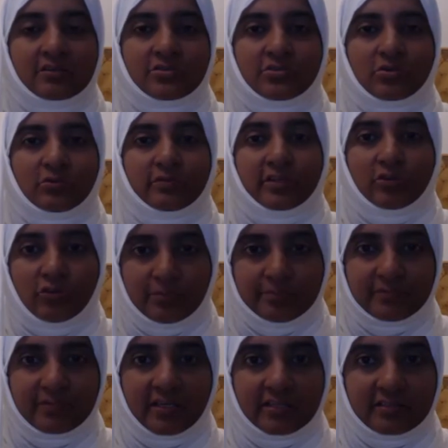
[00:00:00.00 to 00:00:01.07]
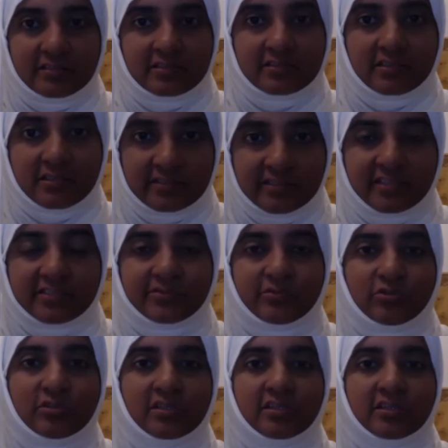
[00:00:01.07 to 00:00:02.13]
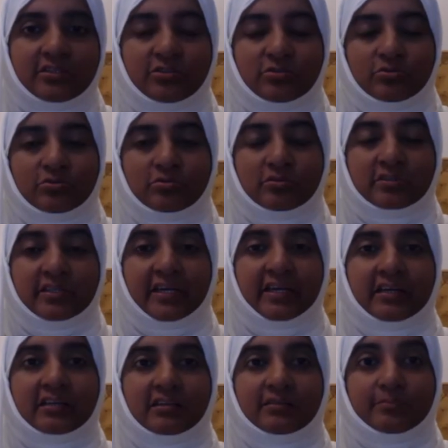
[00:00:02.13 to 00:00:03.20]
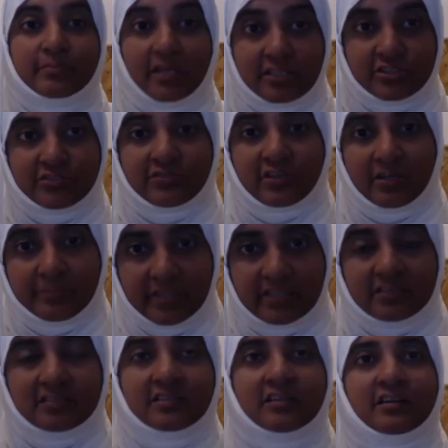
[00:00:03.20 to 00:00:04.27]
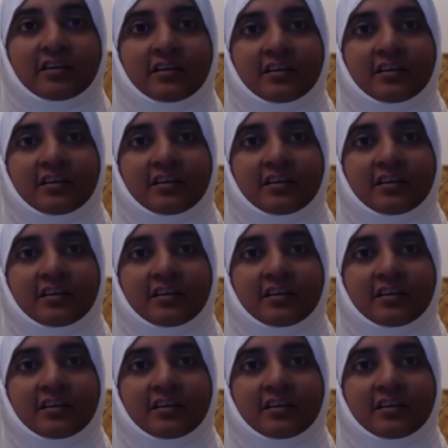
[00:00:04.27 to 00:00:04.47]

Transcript: So we hope that is successful and you gain much from it.